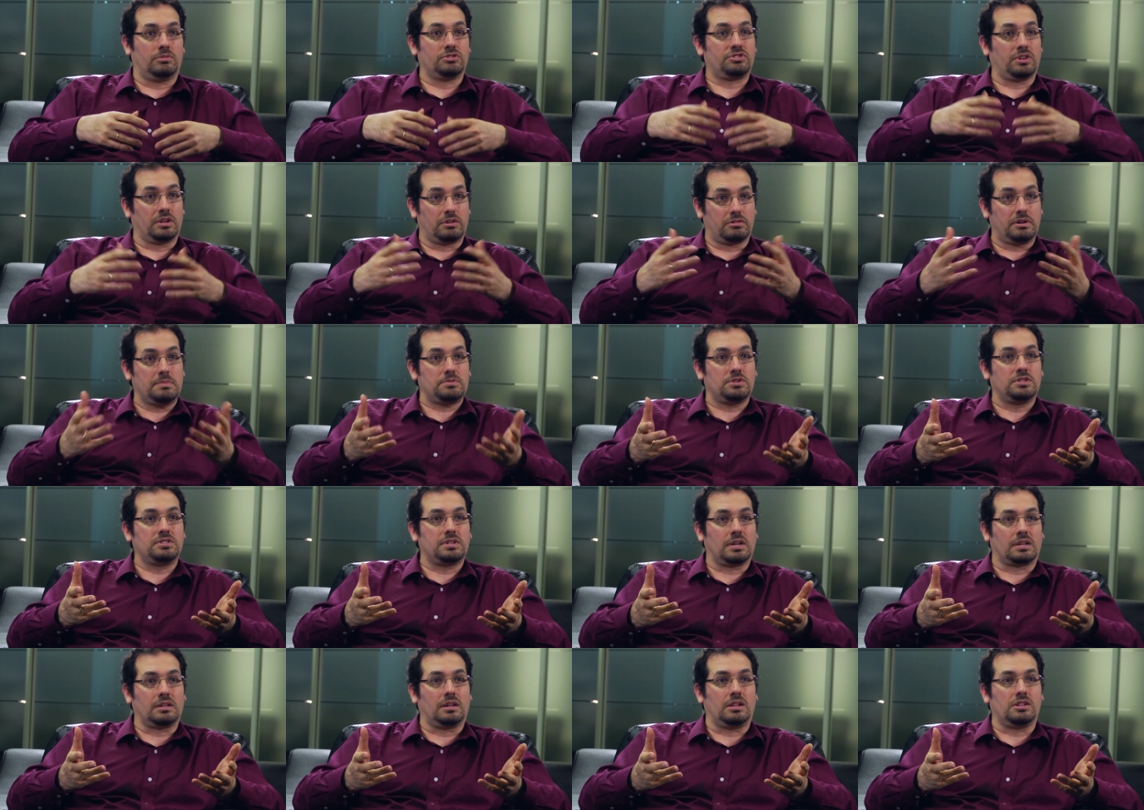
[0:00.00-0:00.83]
Most
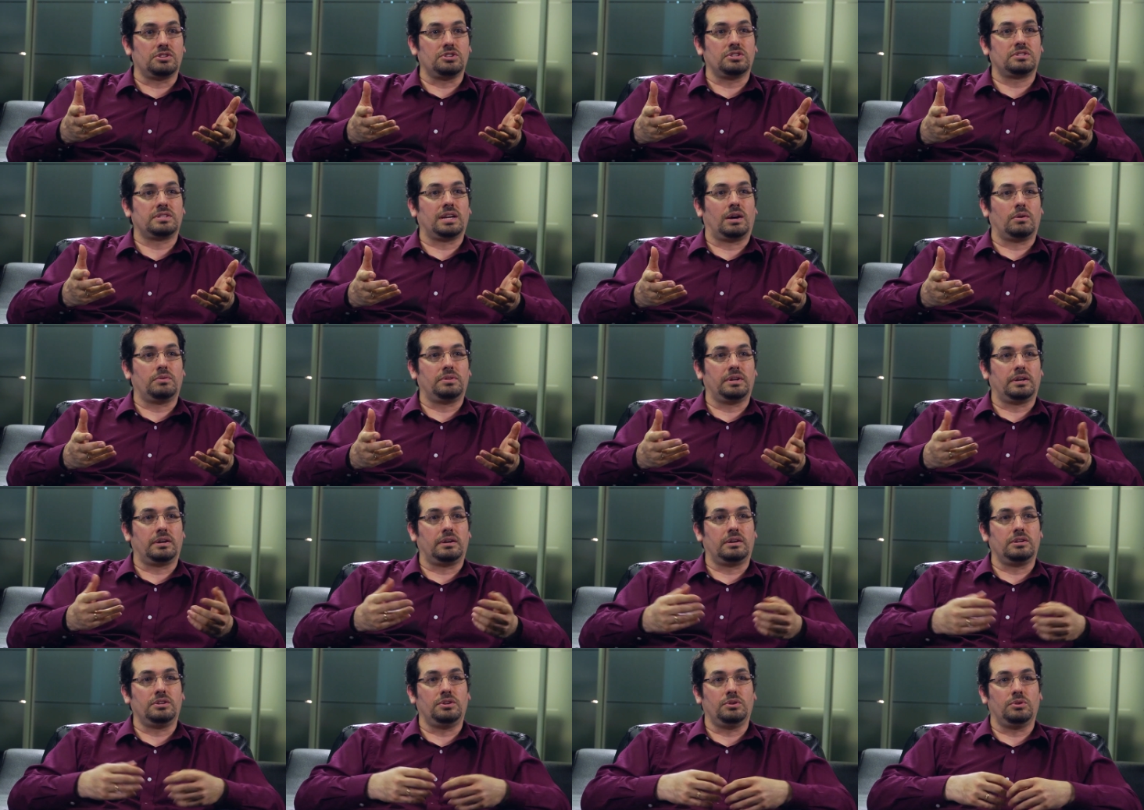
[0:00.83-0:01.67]
encryption technologies out
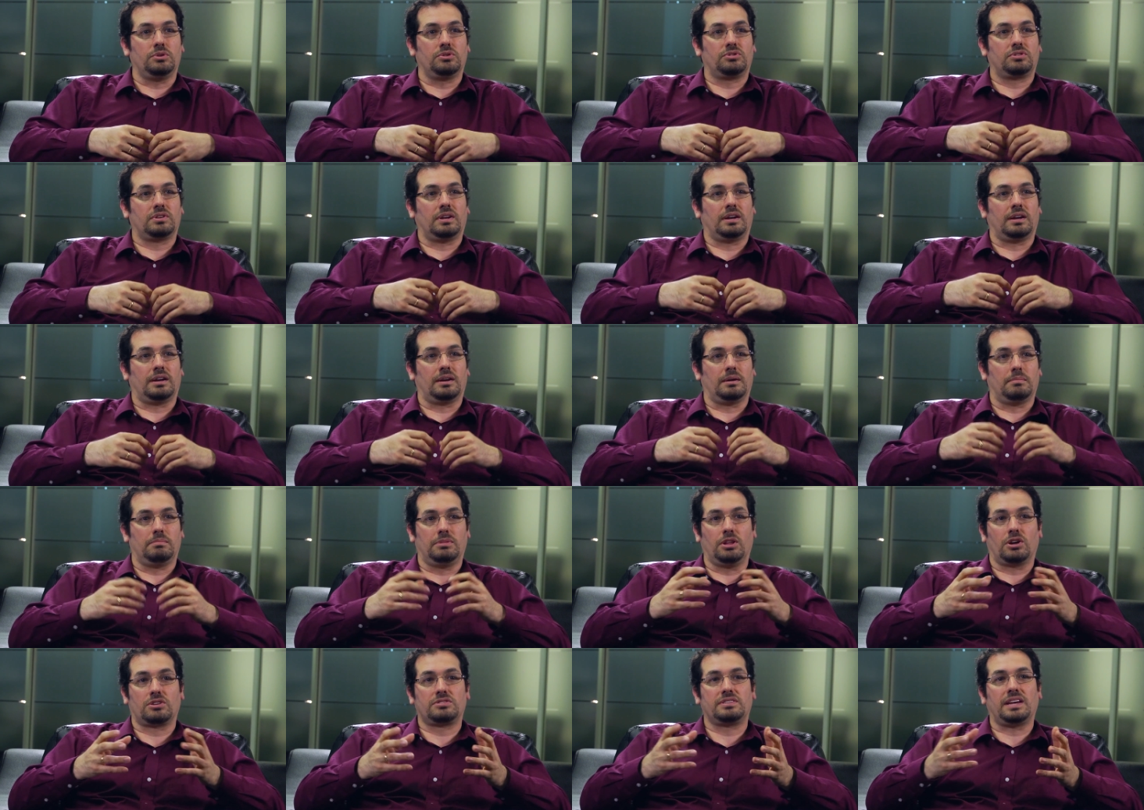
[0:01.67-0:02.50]
there use
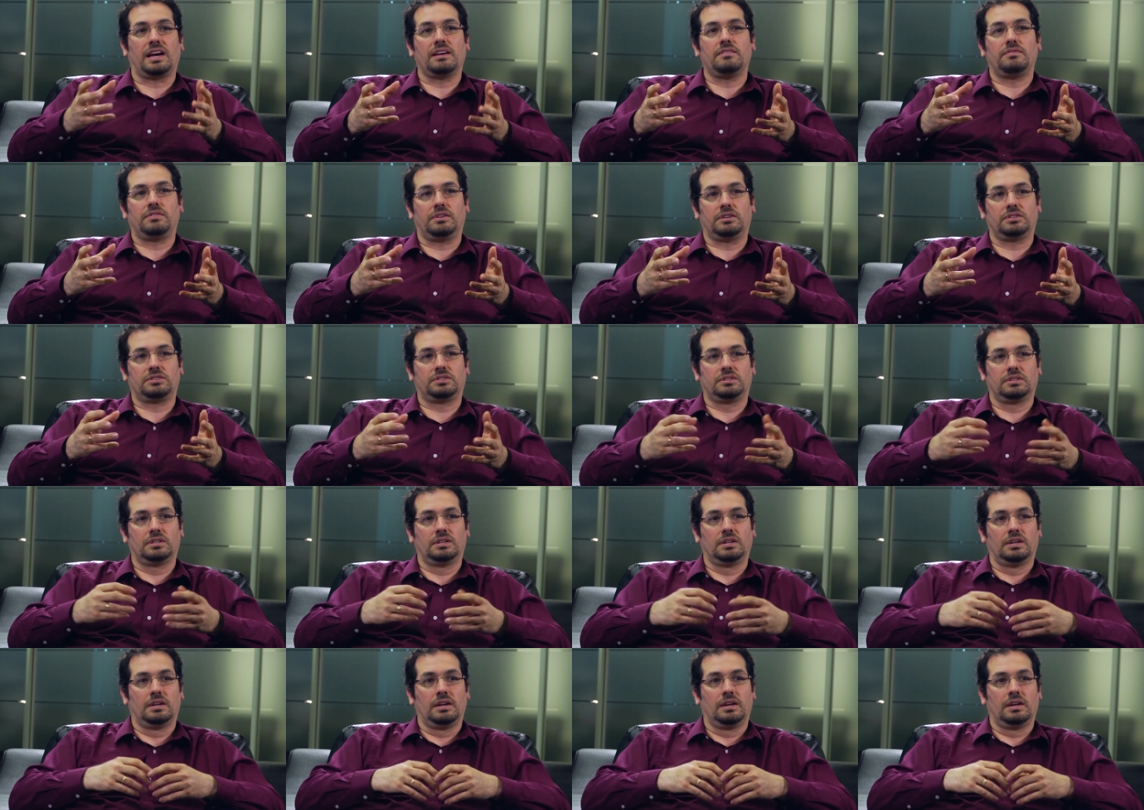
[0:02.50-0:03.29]
block ciphers